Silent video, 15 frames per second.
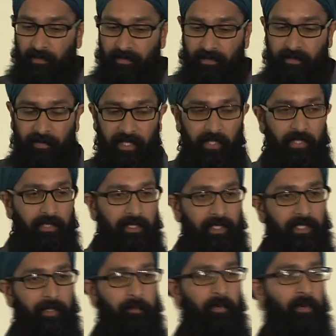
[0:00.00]
spatially
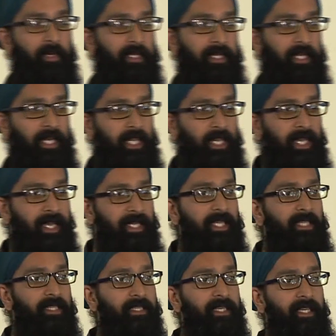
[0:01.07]
and temporally
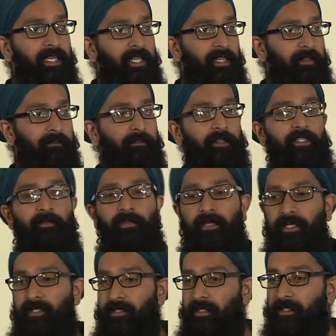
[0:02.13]
aligning the data in the first place.